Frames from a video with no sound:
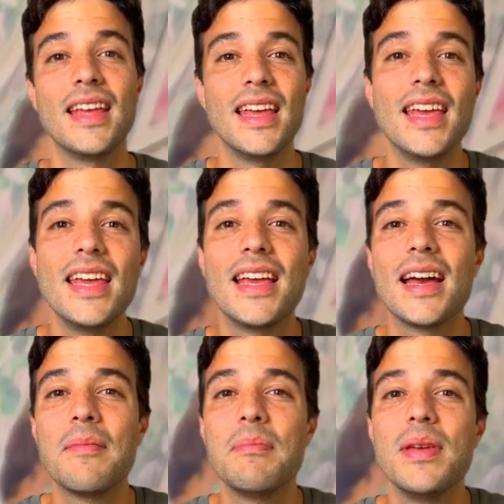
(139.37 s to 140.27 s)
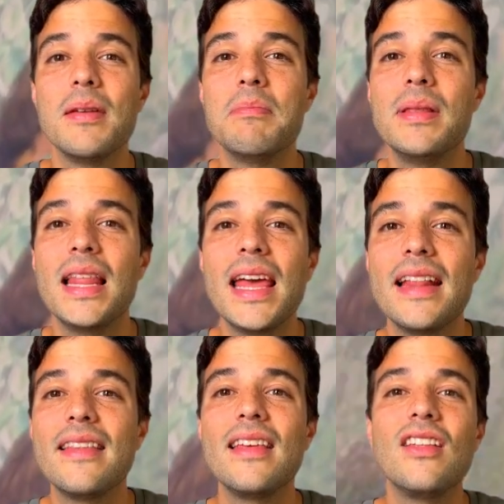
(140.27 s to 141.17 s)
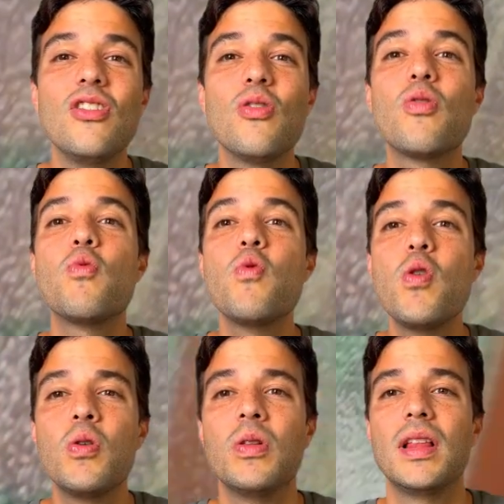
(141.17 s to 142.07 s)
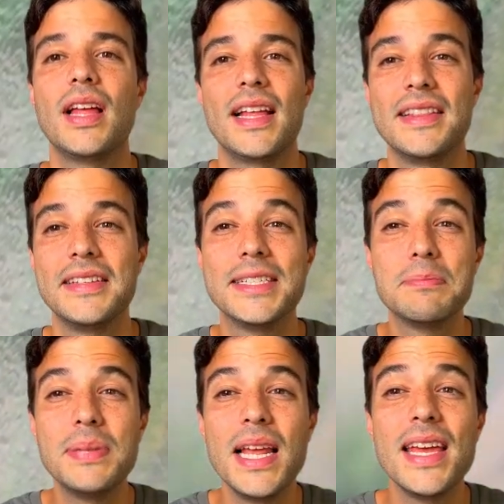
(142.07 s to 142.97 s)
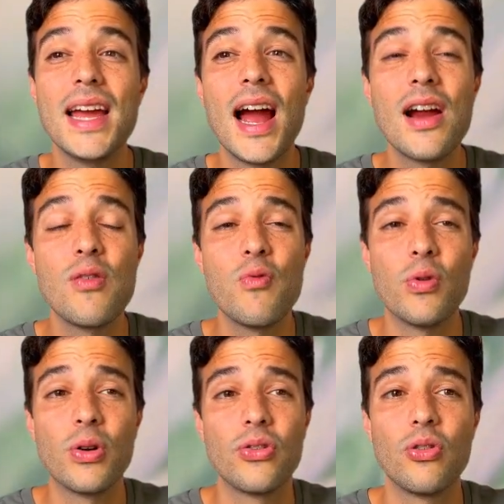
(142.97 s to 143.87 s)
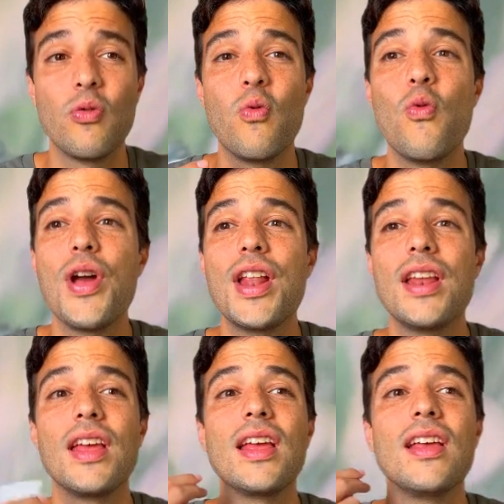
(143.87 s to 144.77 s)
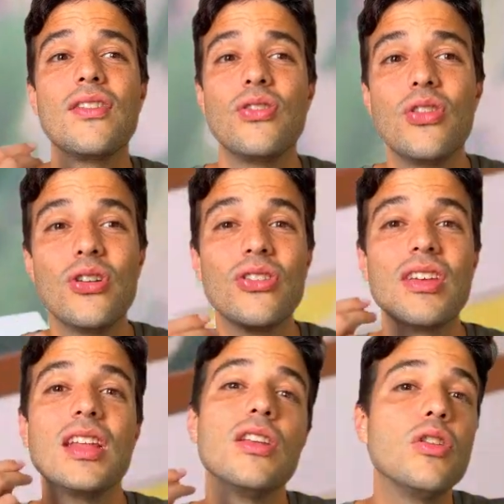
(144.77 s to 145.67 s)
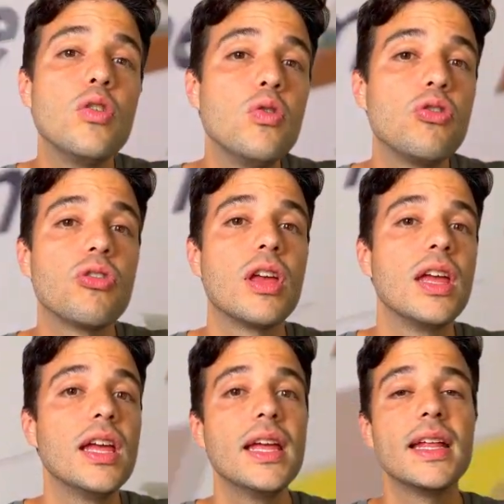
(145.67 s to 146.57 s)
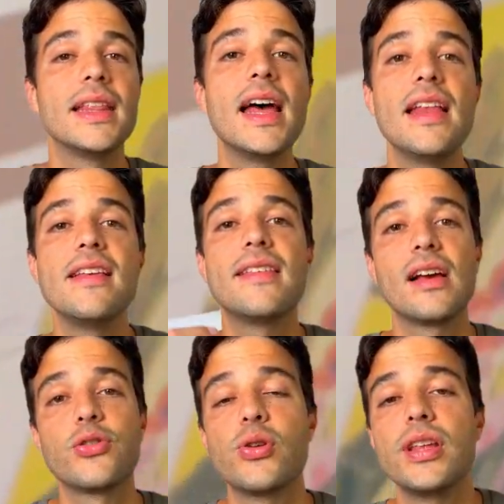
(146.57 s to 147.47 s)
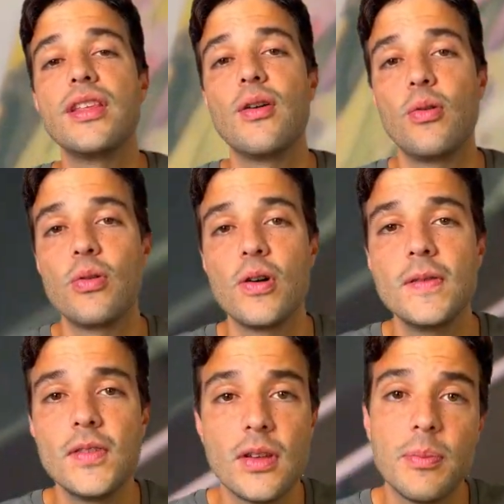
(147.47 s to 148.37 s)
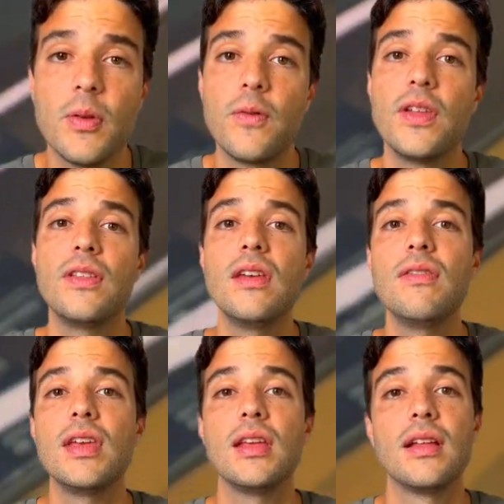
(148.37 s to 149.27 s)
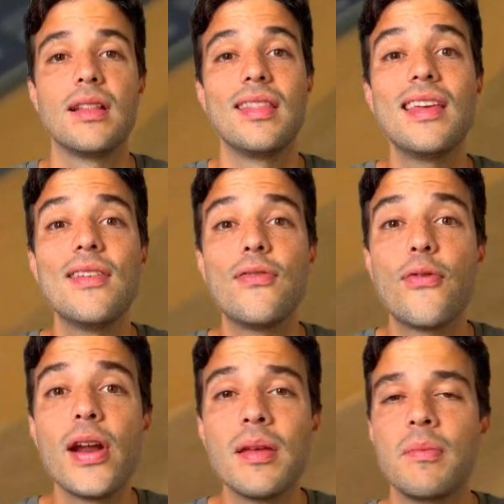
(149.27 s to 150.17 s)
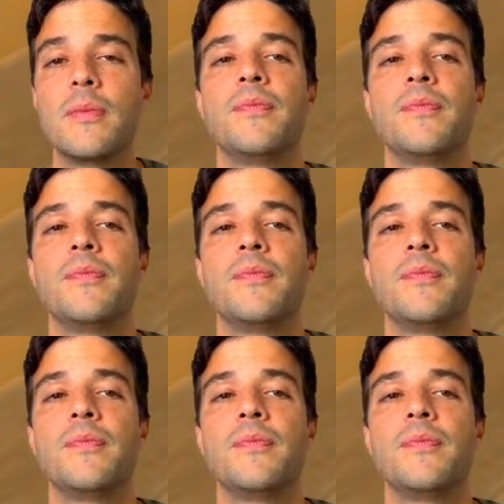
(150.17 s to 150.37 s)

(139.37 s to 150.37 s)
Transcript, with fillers: It can be blended in your wall and display artworks when it's not in use. That is actually the whole concept of the TV, the frame.